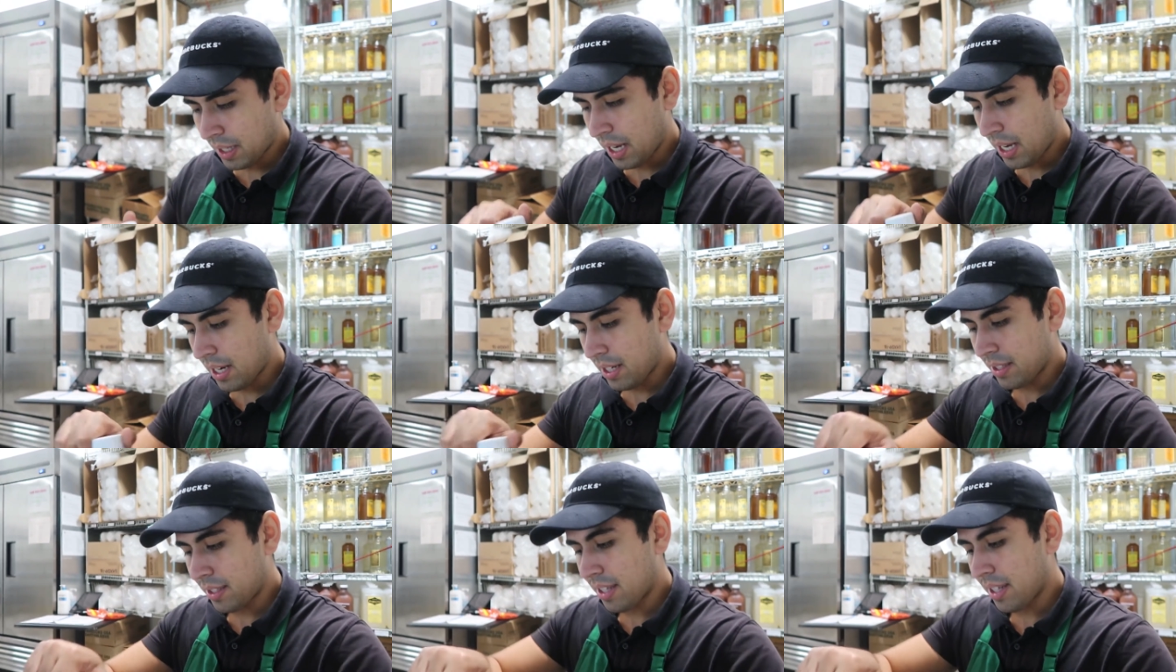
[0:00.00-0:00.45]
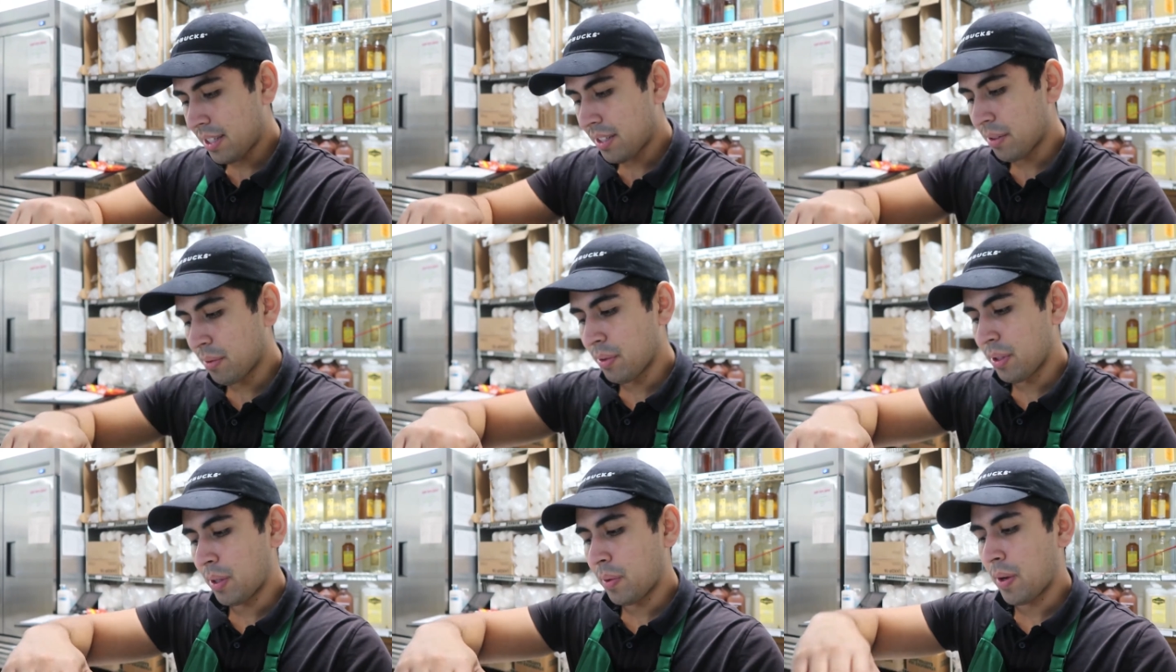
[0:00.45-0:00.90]
I
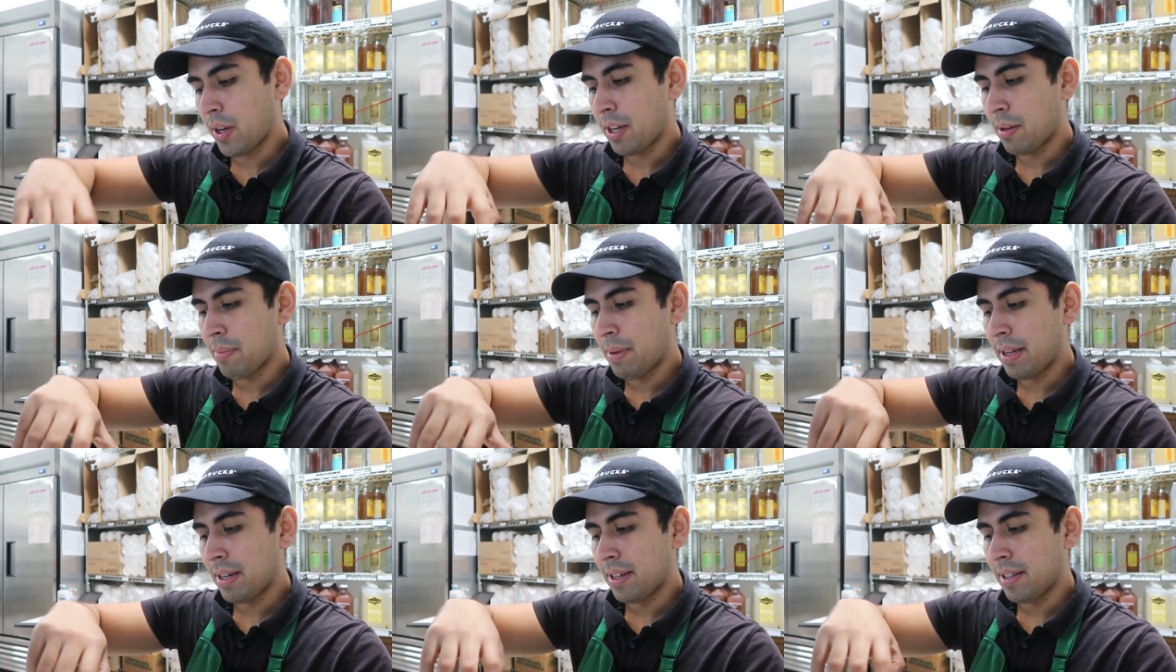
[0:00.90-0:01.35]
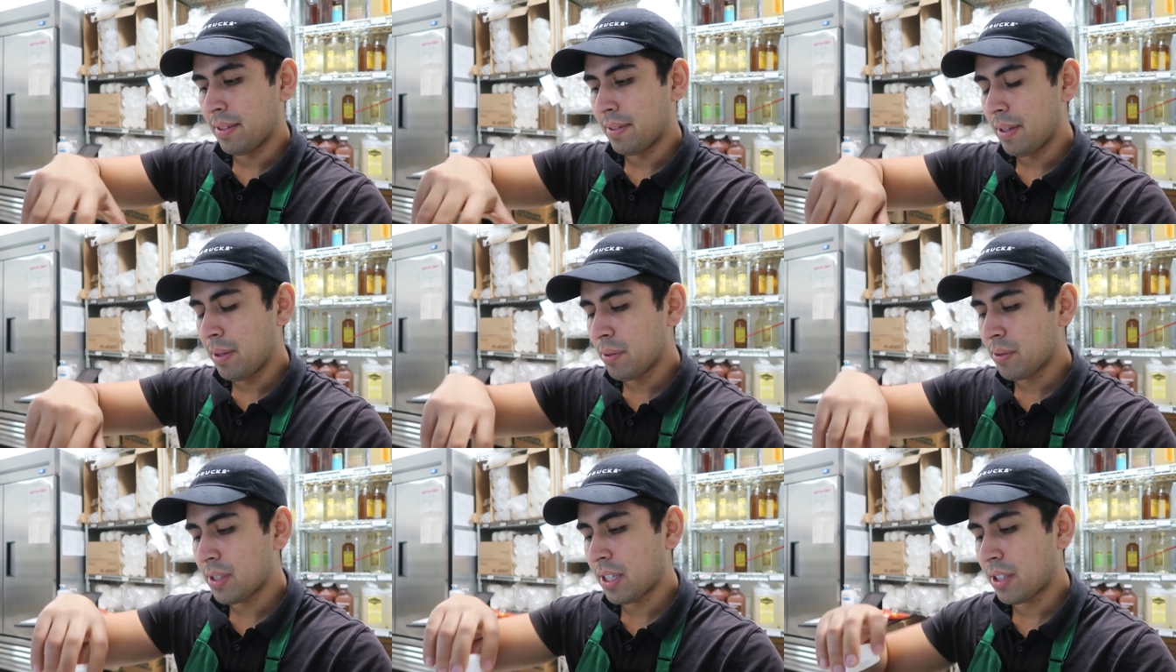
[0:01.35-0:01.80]
don't really recommend it.
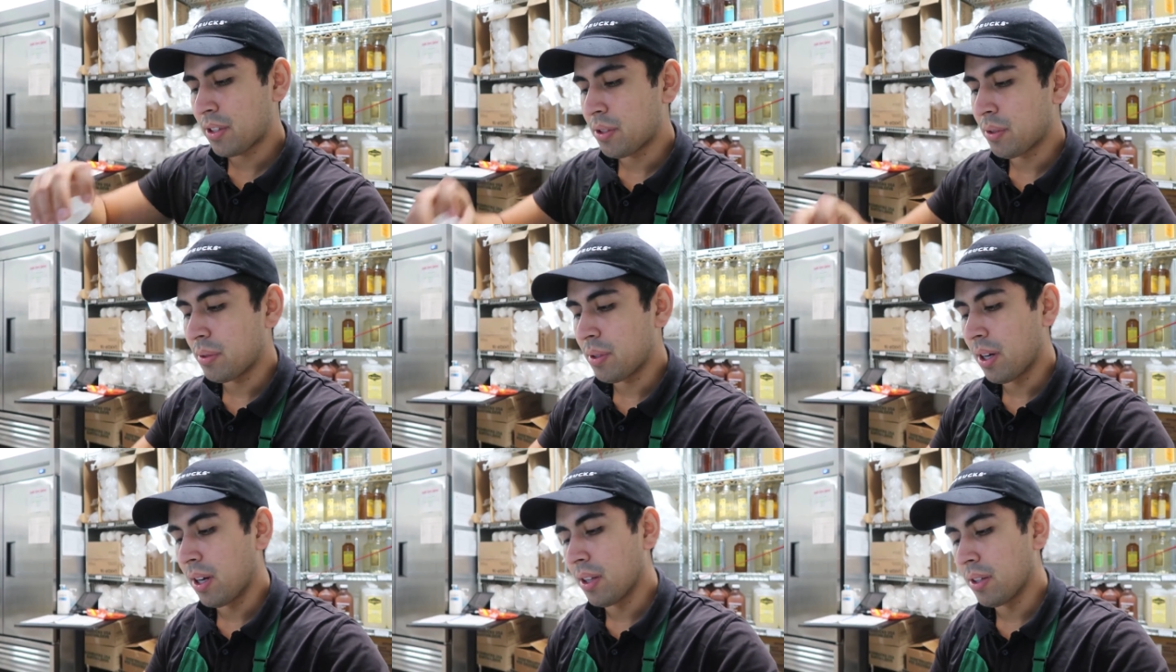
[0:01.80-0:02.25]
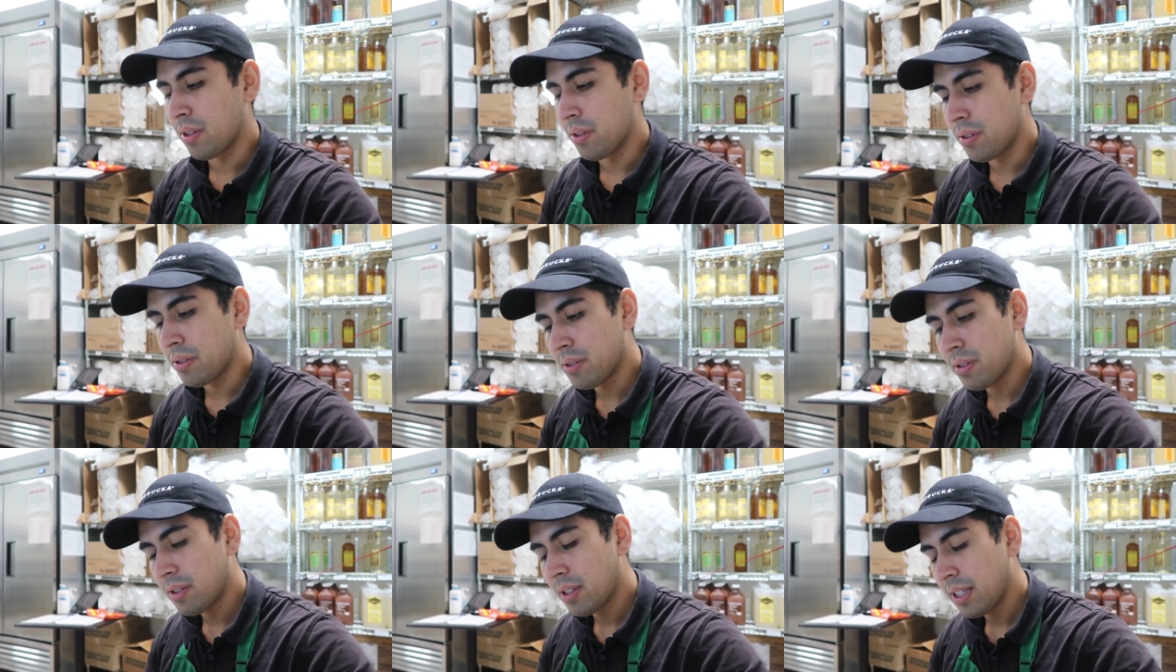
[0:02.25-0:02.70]
It was like
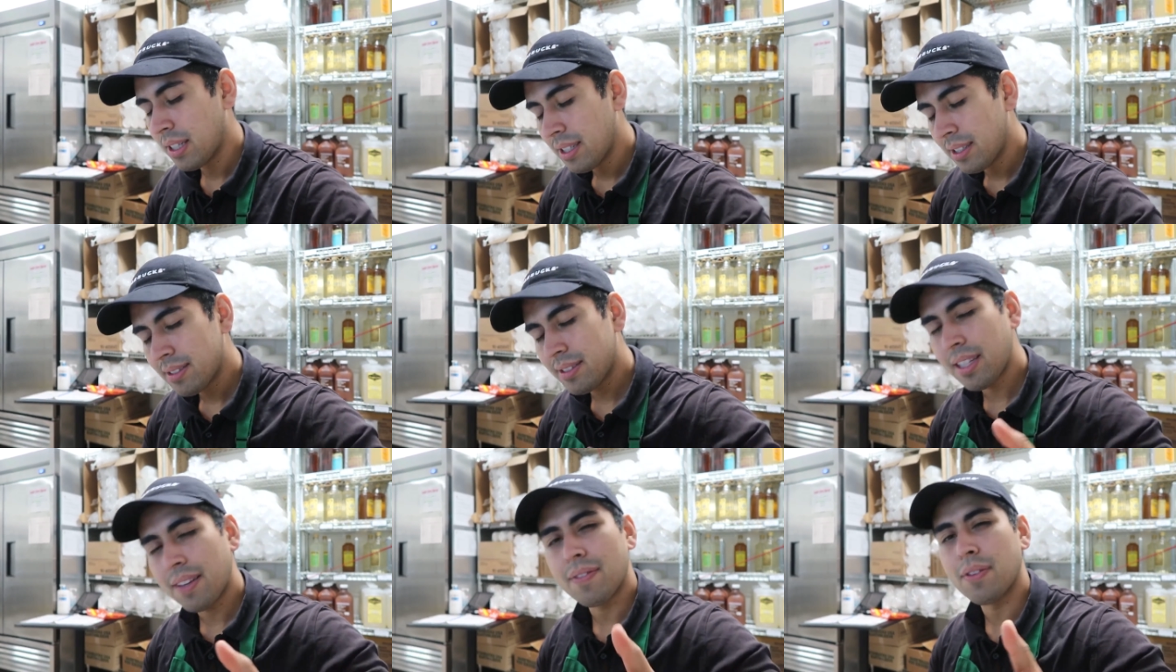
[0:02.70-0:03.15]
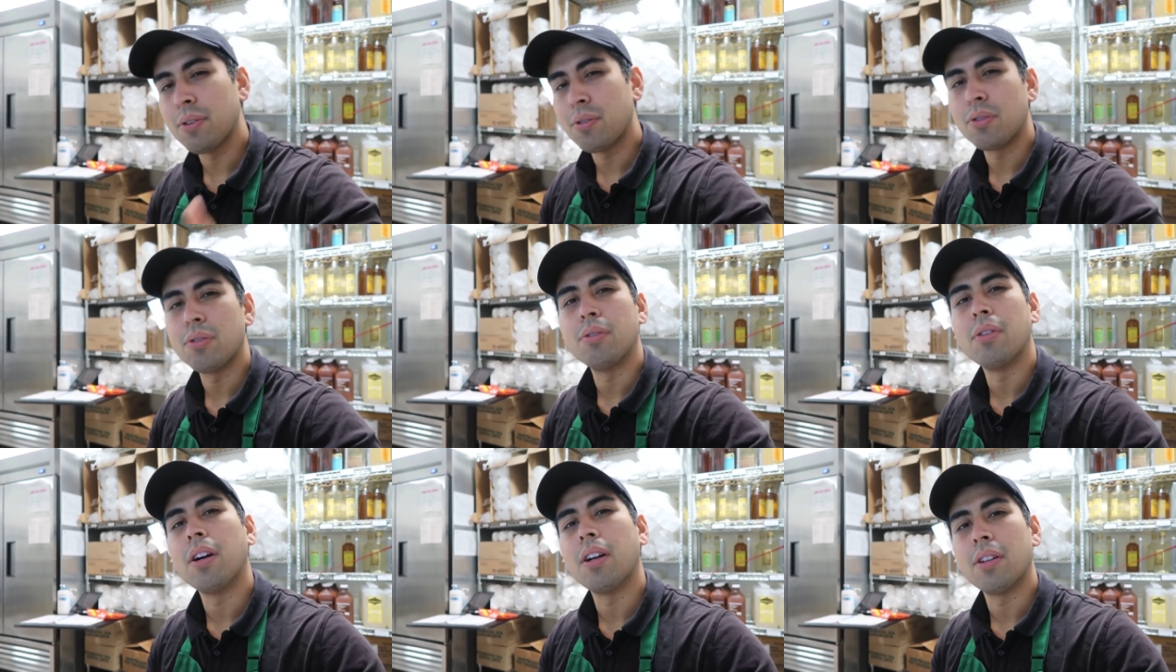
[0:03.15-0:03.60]
$2. Save those
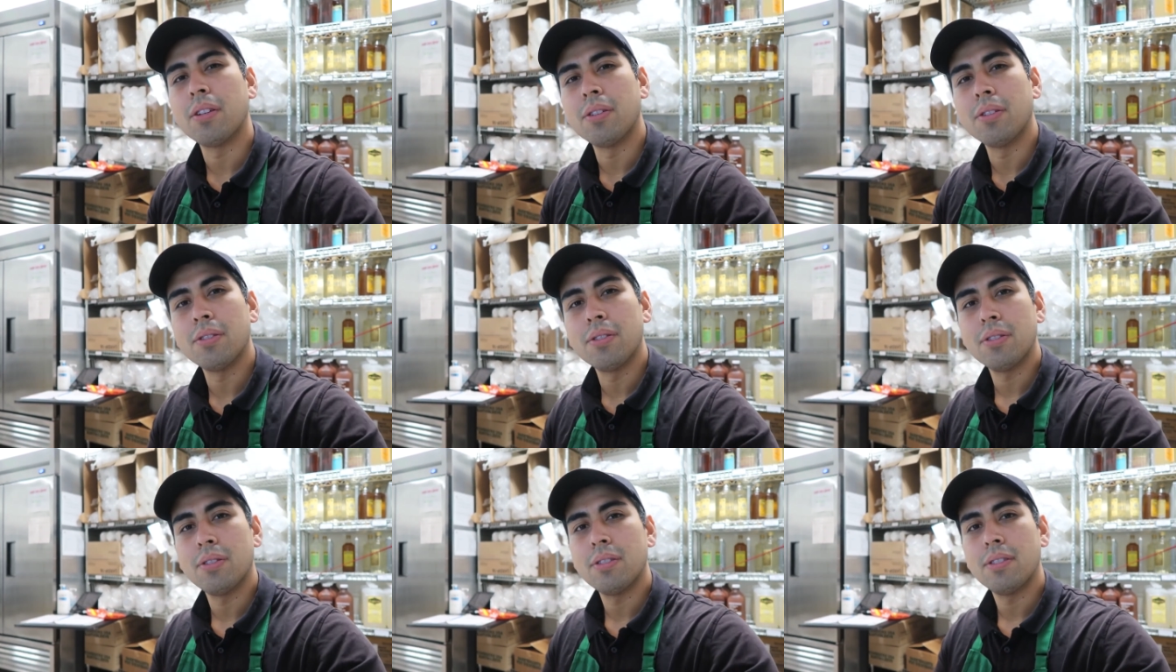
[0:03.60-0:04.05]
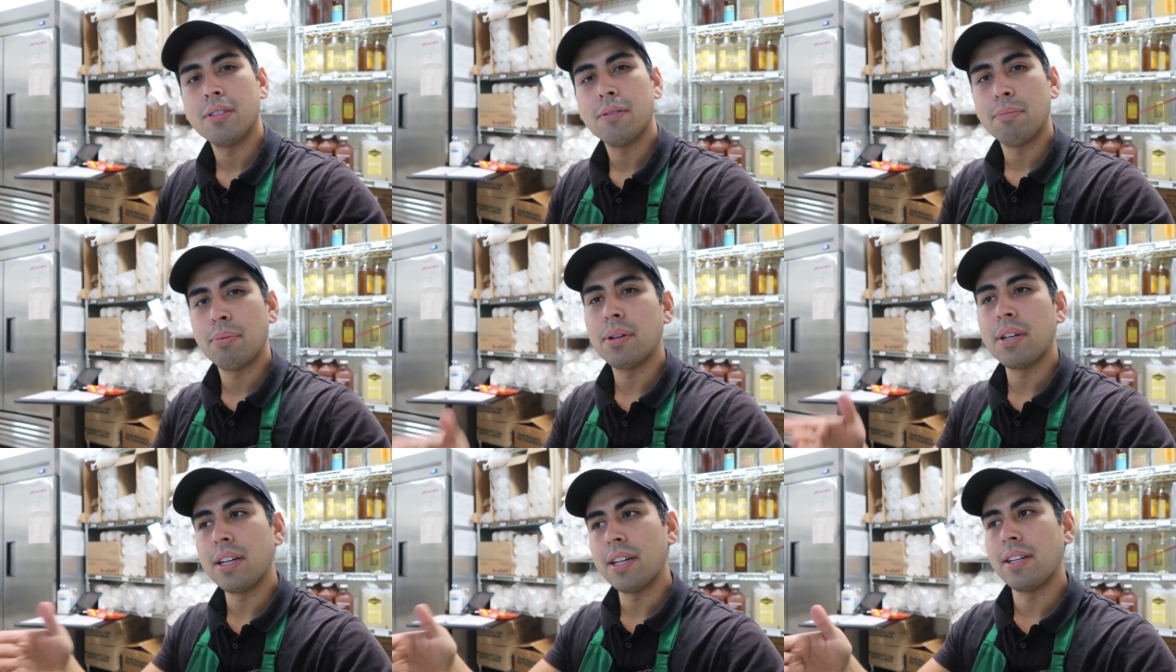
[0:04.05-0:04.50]

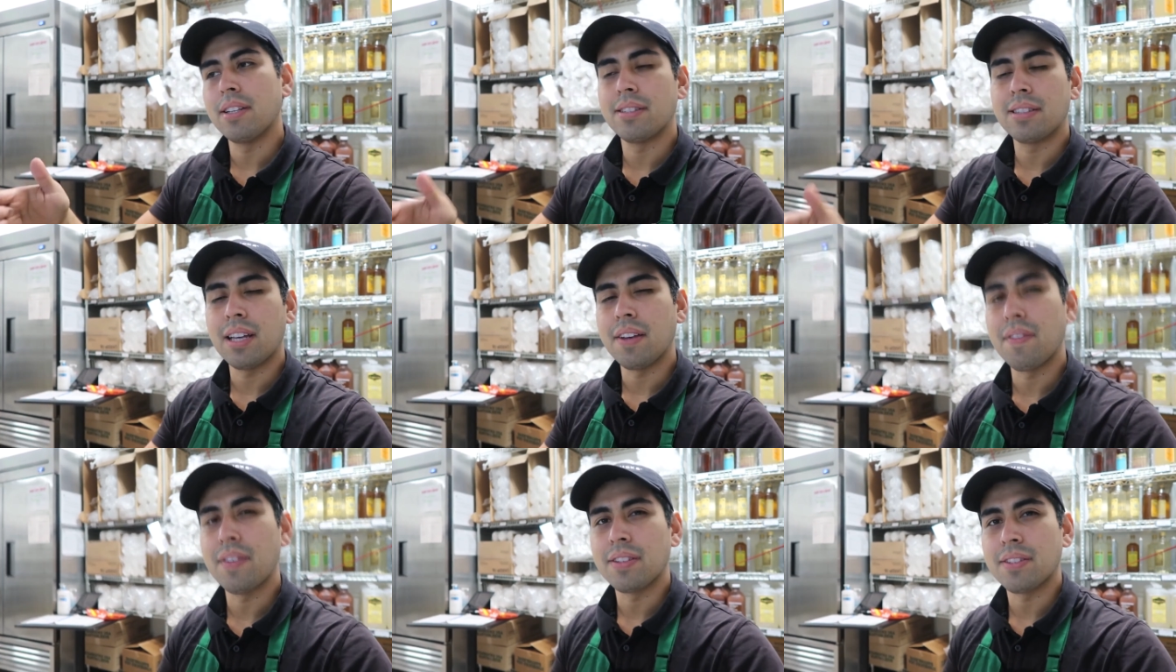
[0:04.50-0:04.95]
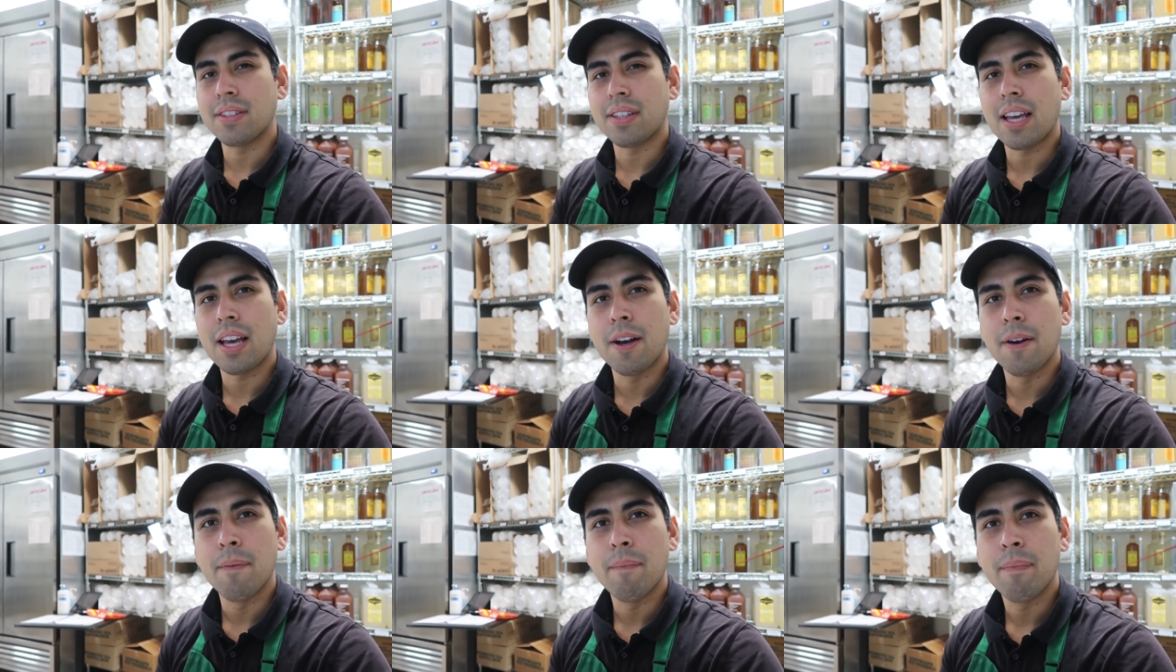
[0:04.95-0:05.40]
$2. Put it in the savings
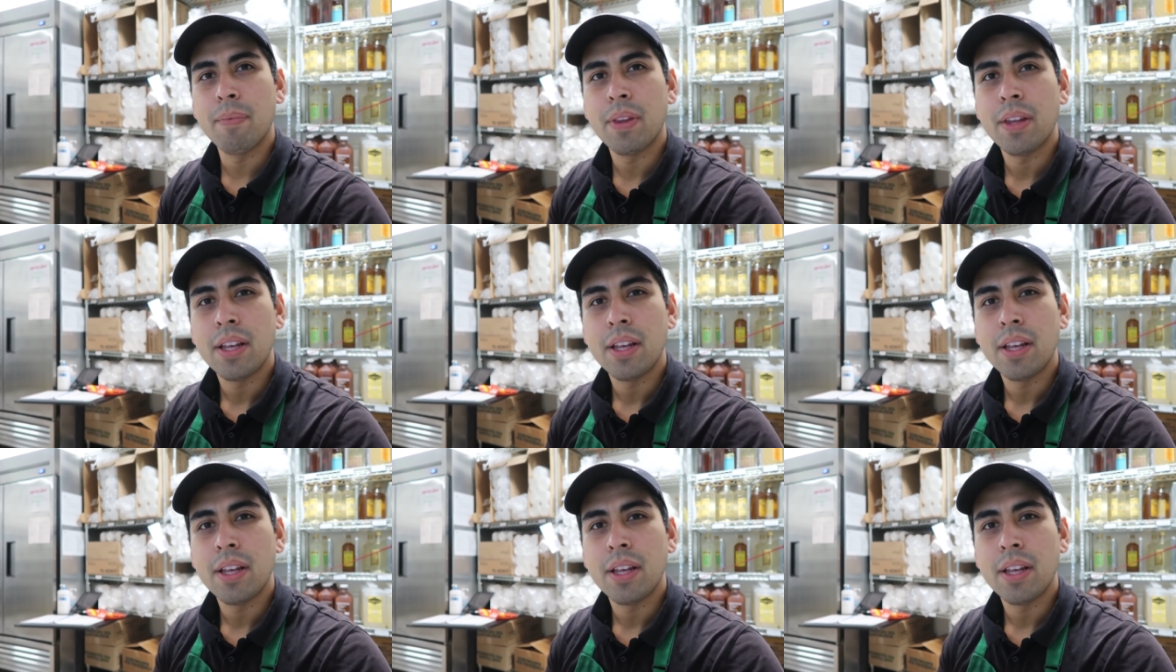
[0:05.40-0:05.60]
account.